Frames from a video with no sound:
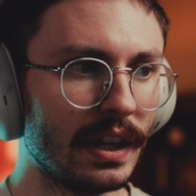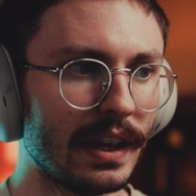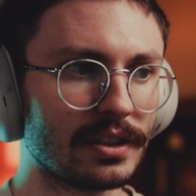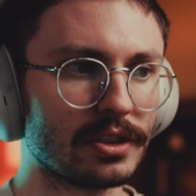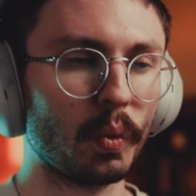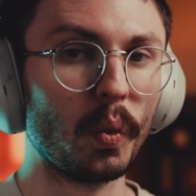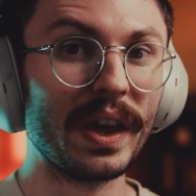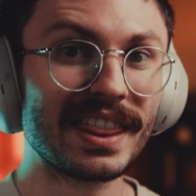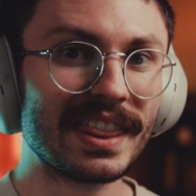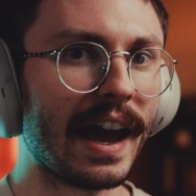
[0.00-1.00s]
And so
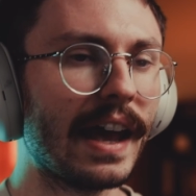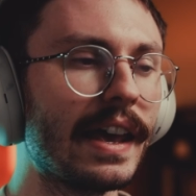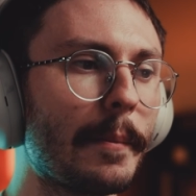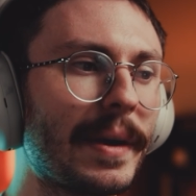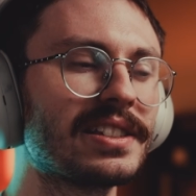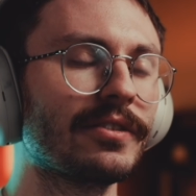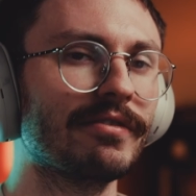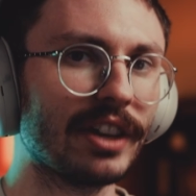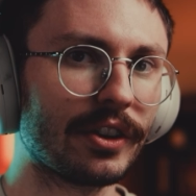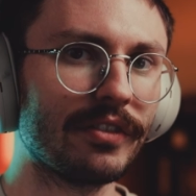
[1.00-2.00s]
with that, it makes it
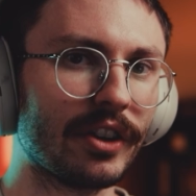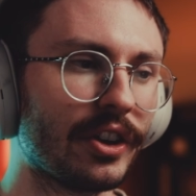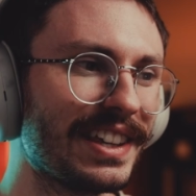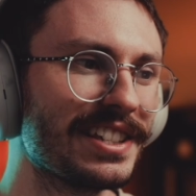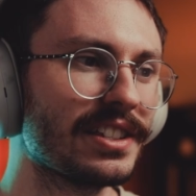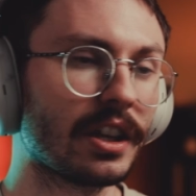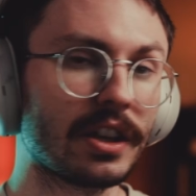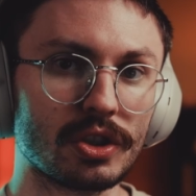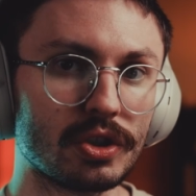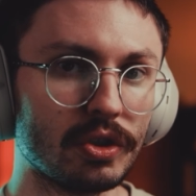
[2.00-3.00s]
very, very easy to
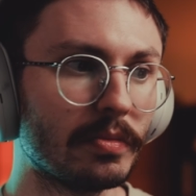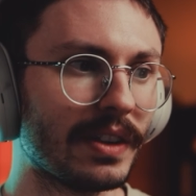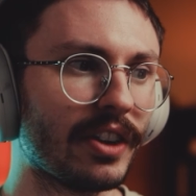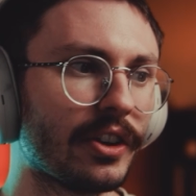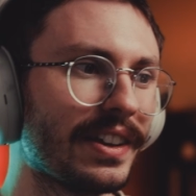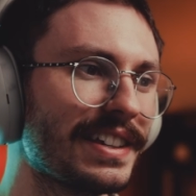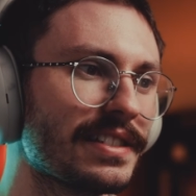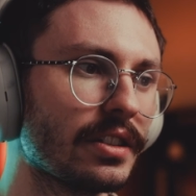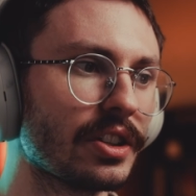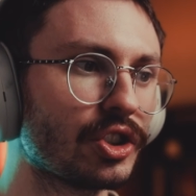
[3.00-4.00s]
consume and very easy
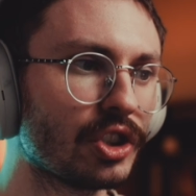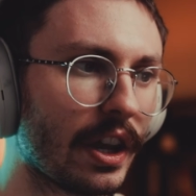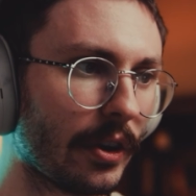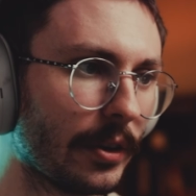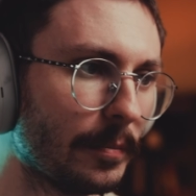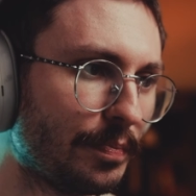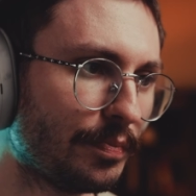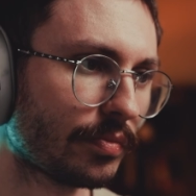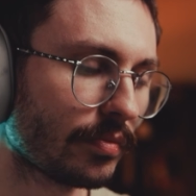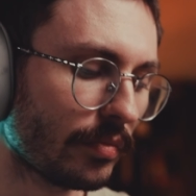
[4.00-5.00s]
to share.
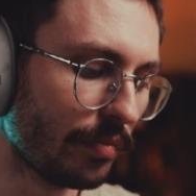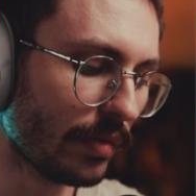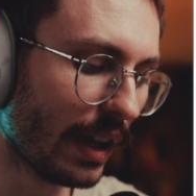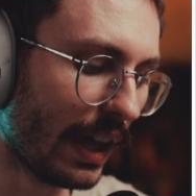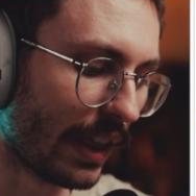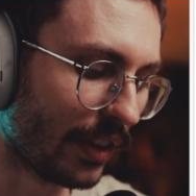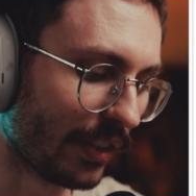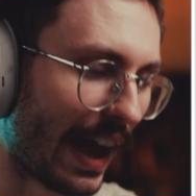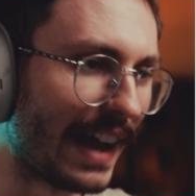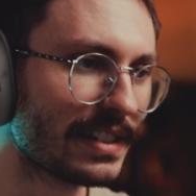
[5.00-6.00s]
And then
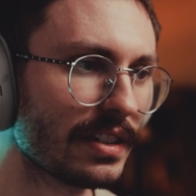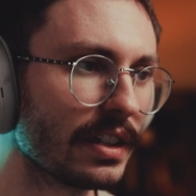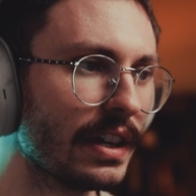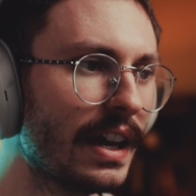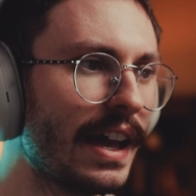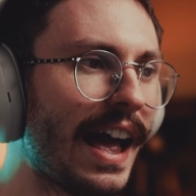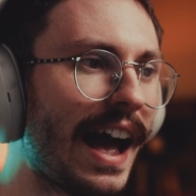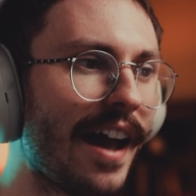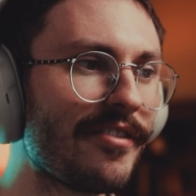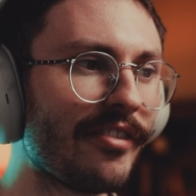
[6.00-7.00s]
lastly,
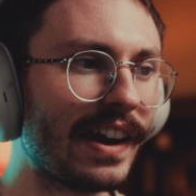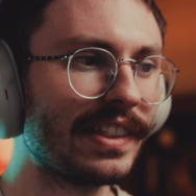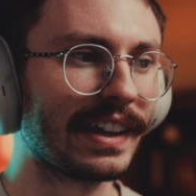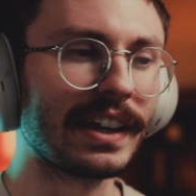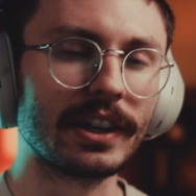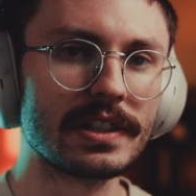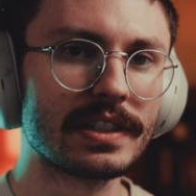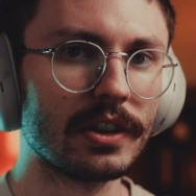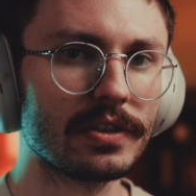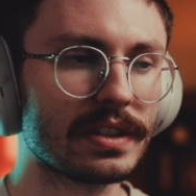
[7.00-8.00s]
I find that
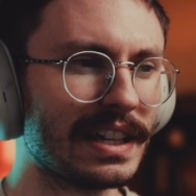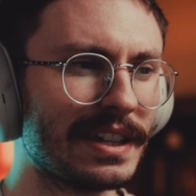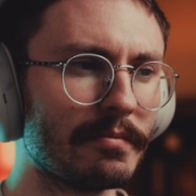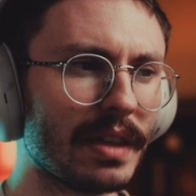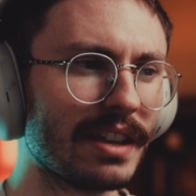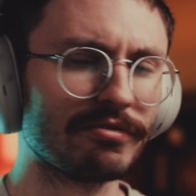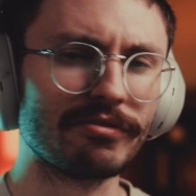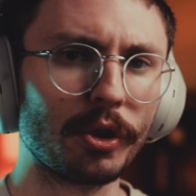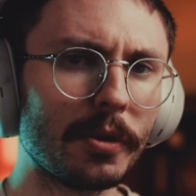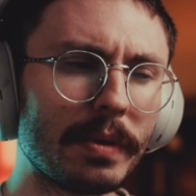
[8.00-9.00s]
carousels and
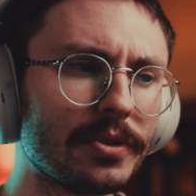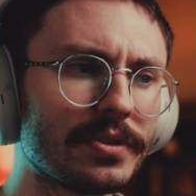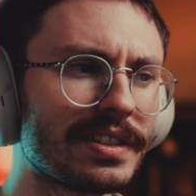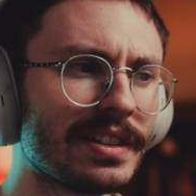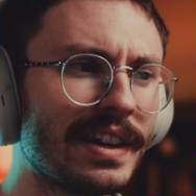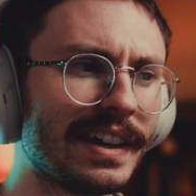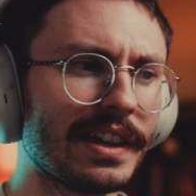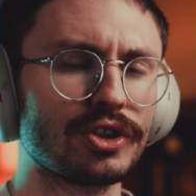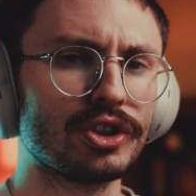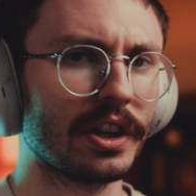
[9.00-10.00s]
photo posts get
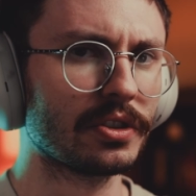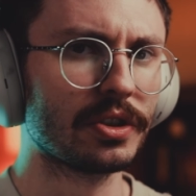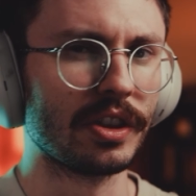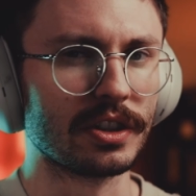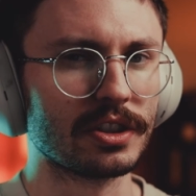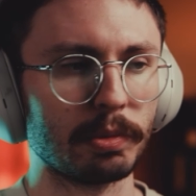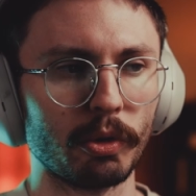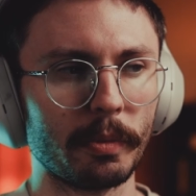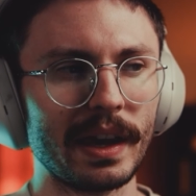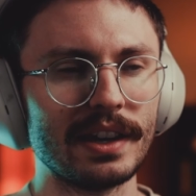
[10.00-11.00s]
shared to the Explore
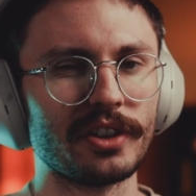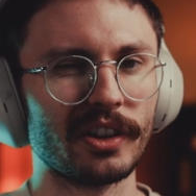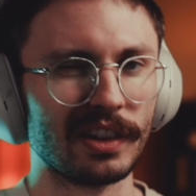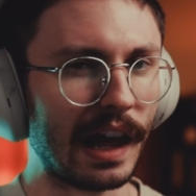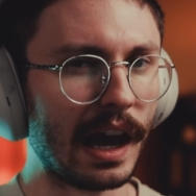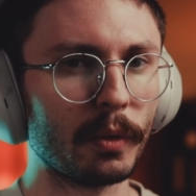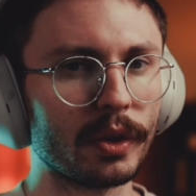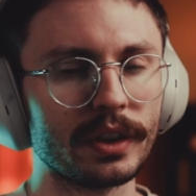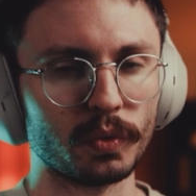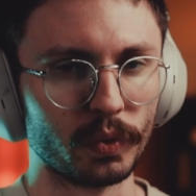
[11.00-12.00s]
page a lot more
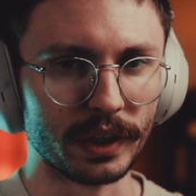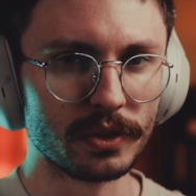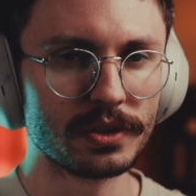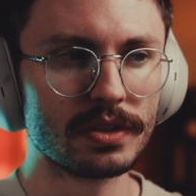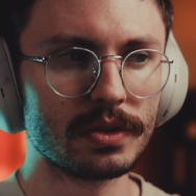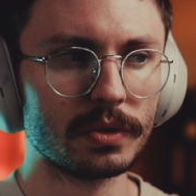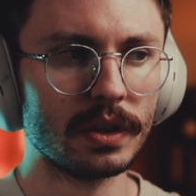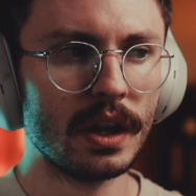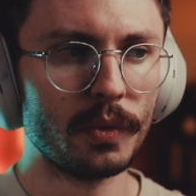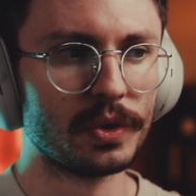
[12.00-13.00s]
than Reels do,
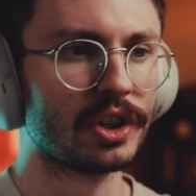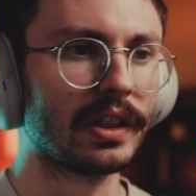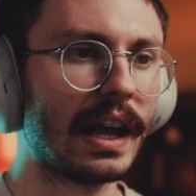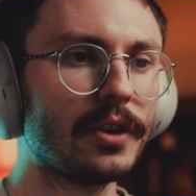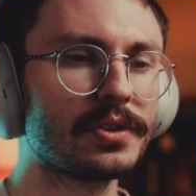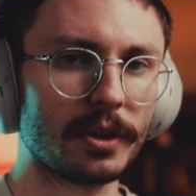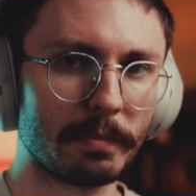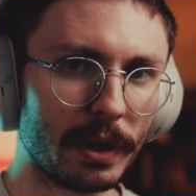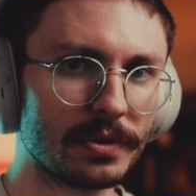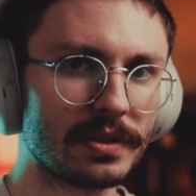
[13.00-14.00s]
which allows your
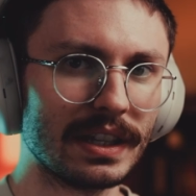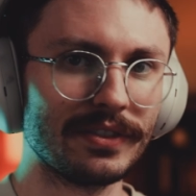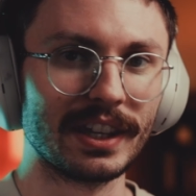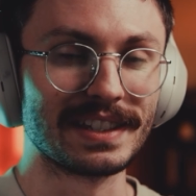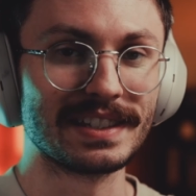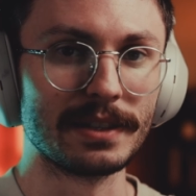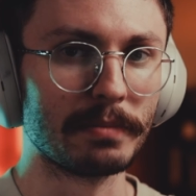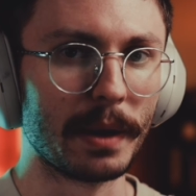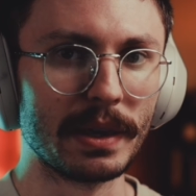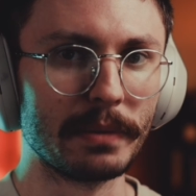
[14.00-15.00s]
post to even get seen by
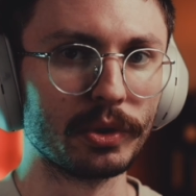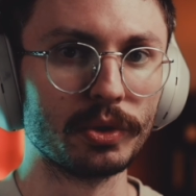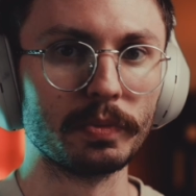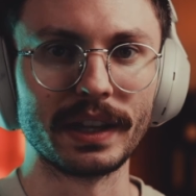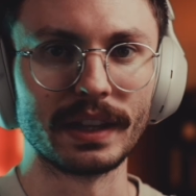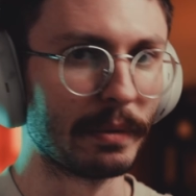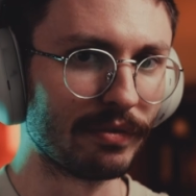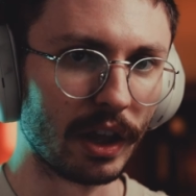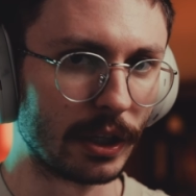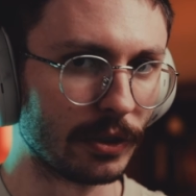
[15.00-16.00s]
people who might not be
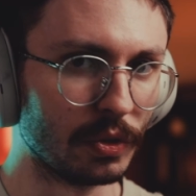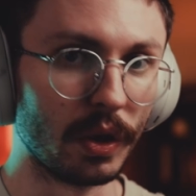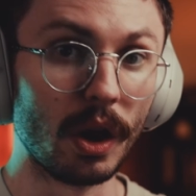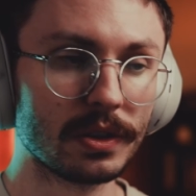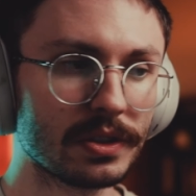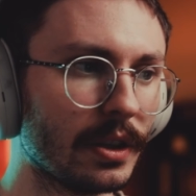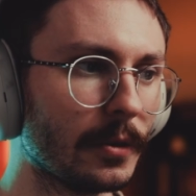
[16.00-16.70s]
following you also.